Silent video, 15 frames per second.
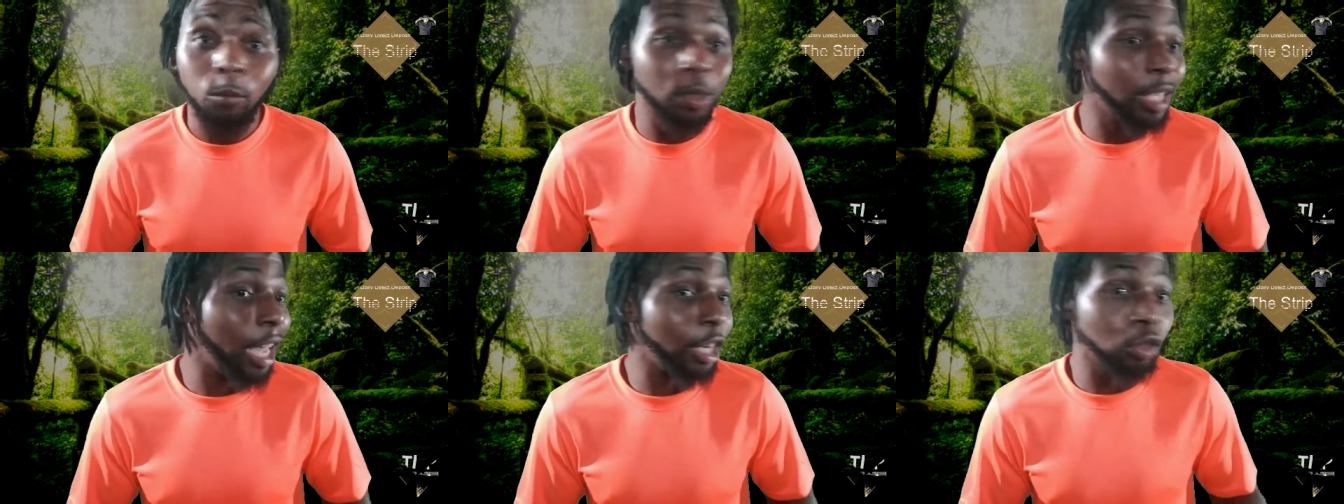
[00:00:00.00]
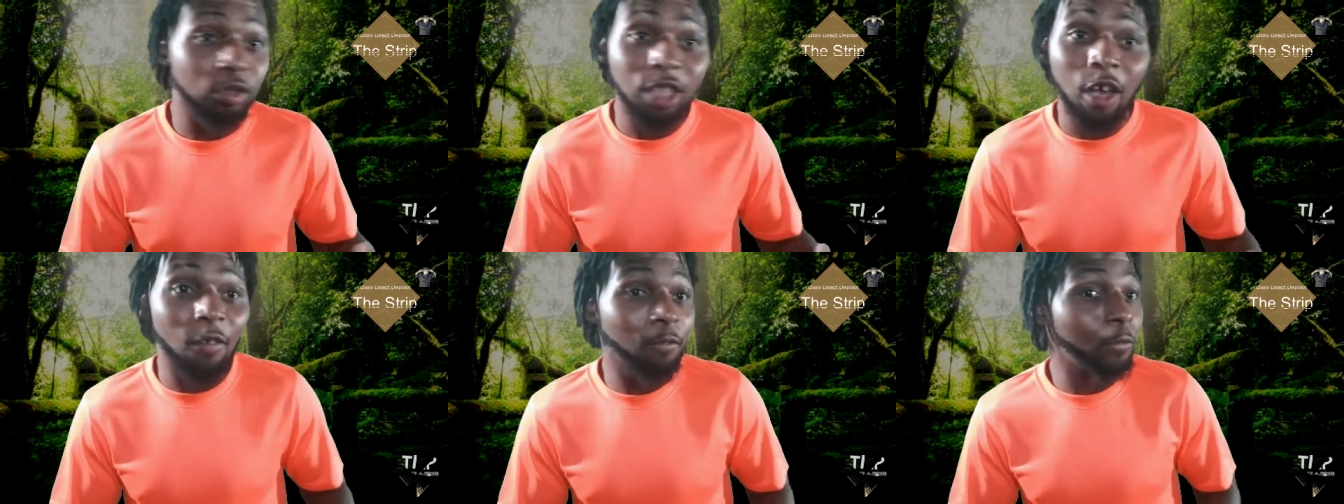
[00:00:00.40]
We got to
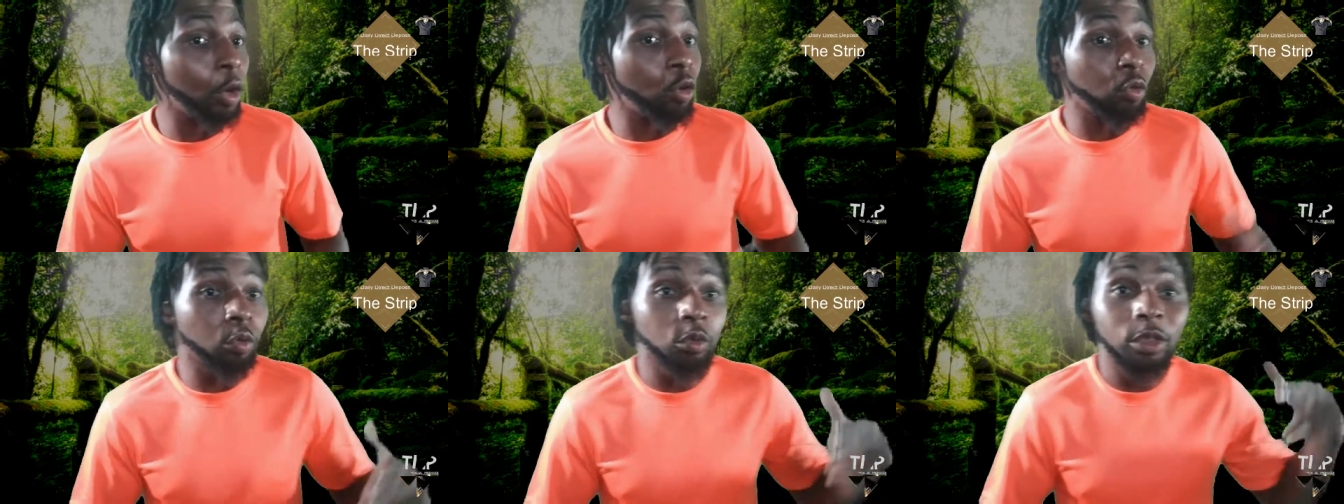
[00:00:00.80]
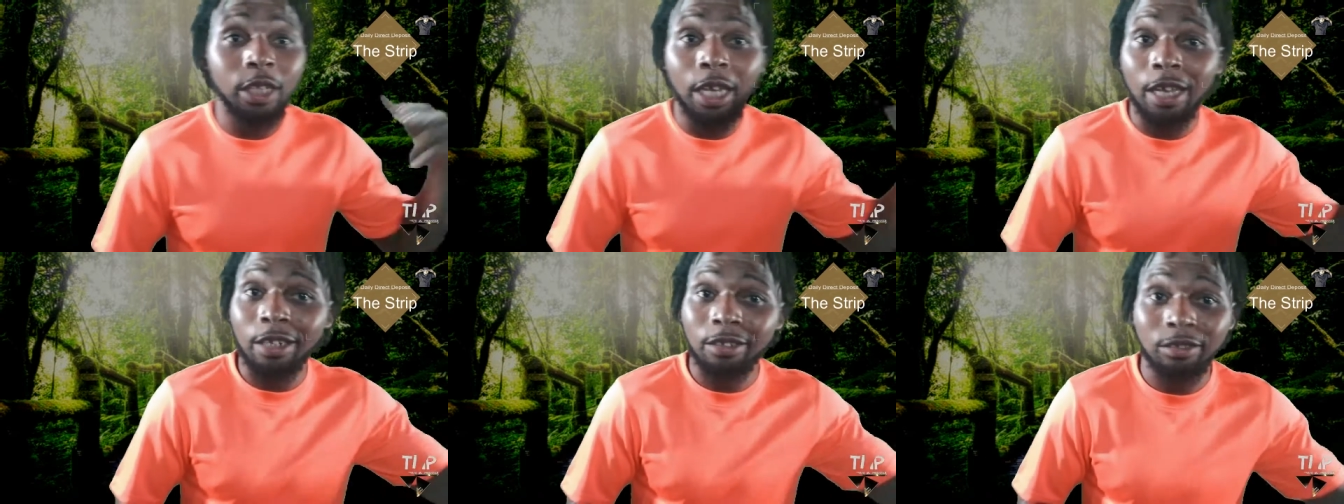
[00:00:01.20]
use our phones
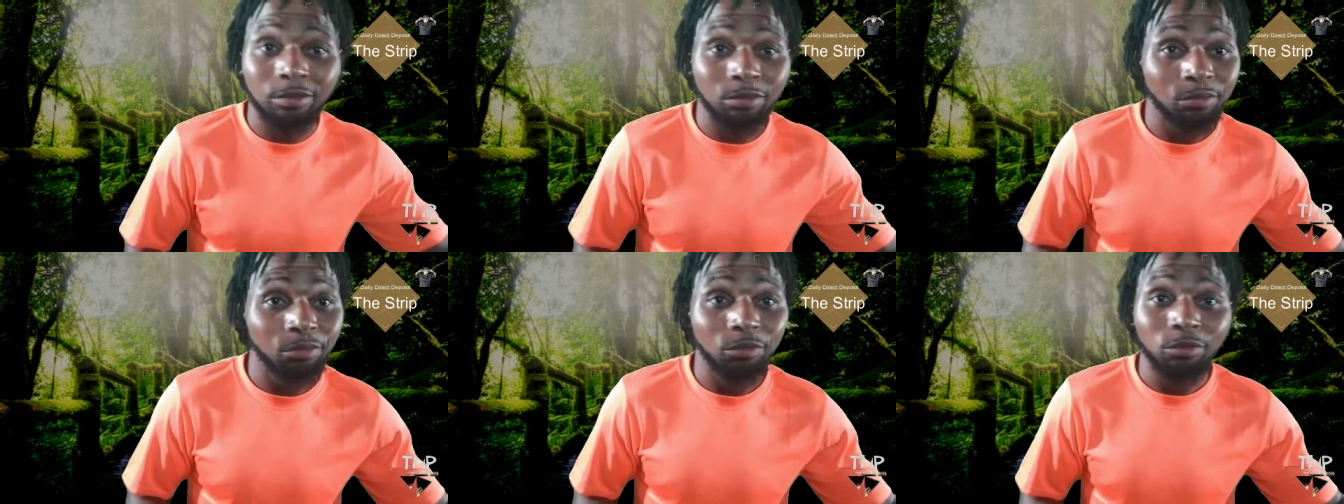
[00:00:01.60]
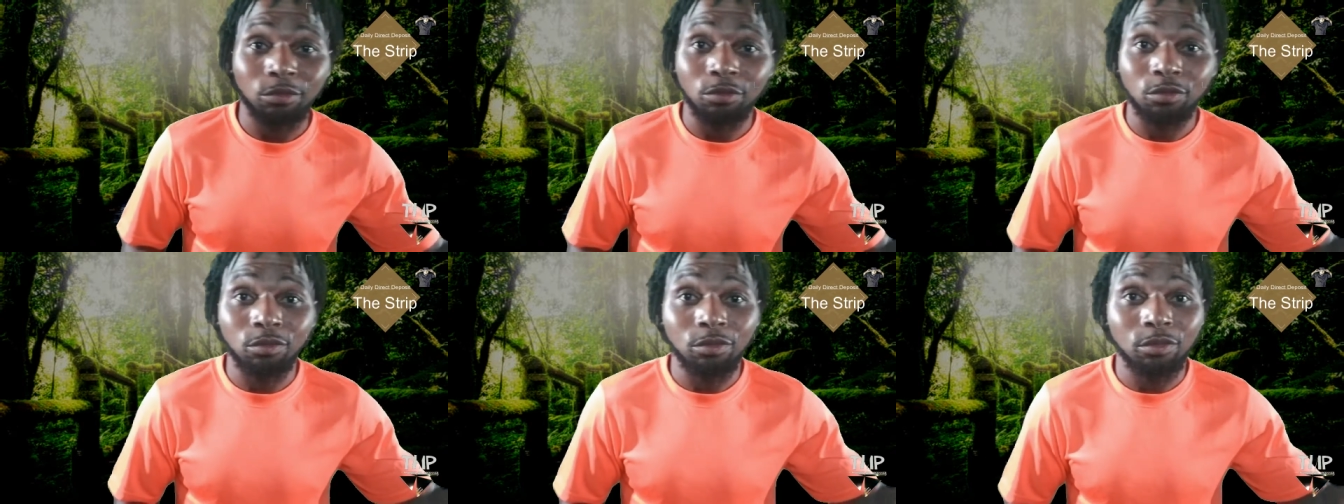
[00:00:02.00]
as
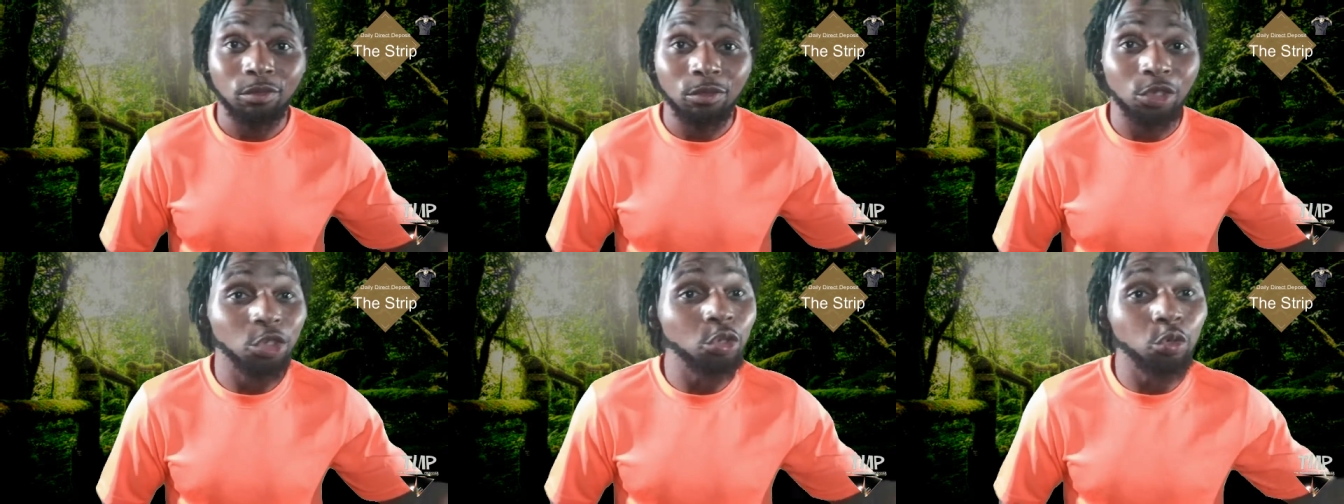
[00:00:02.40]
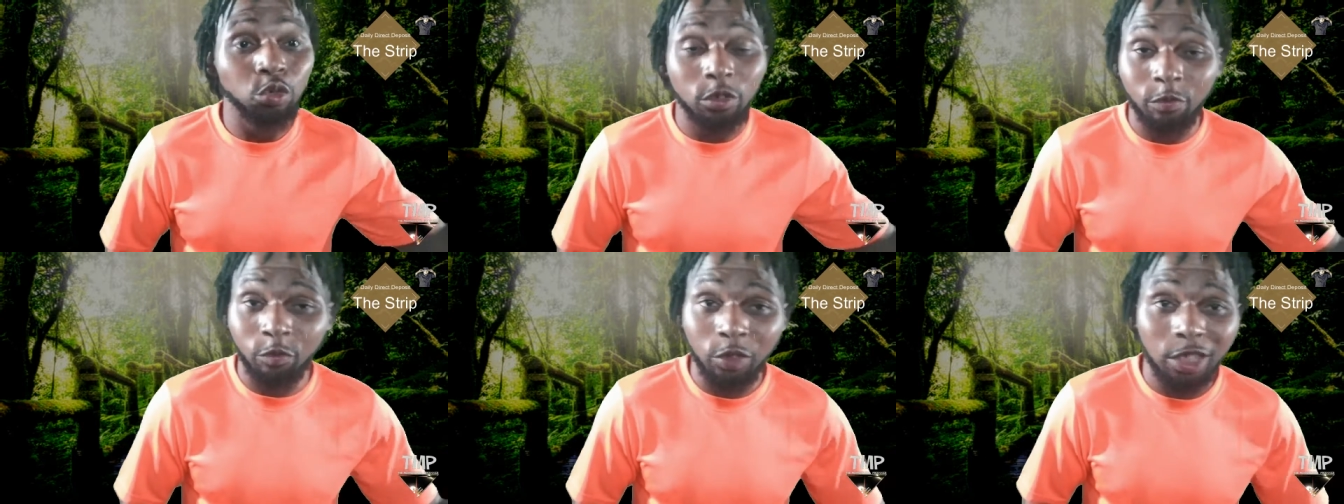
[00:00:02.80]
the
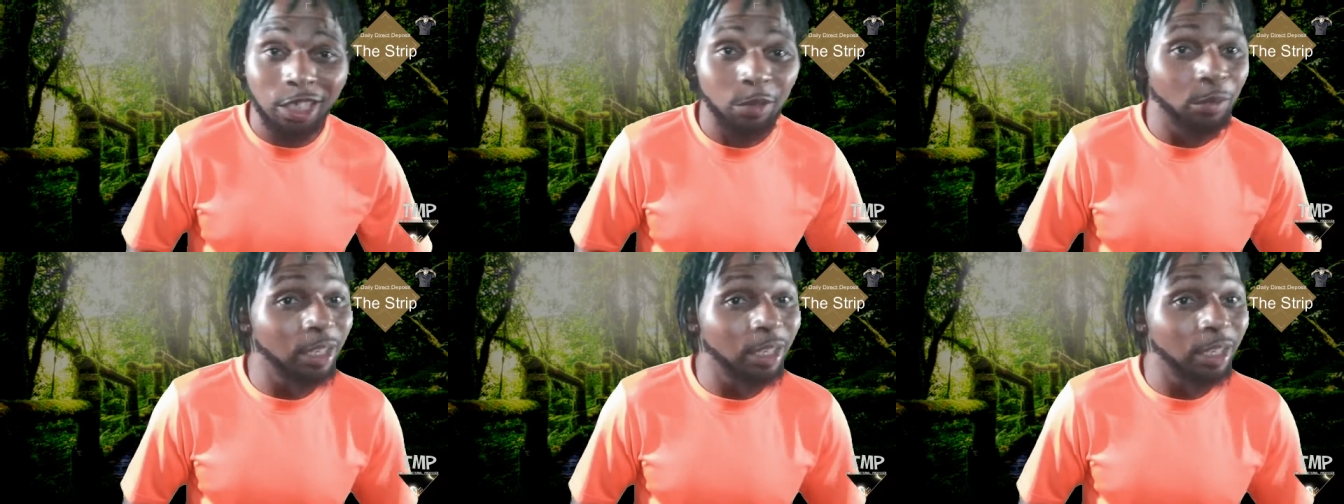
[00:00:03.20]
news feed.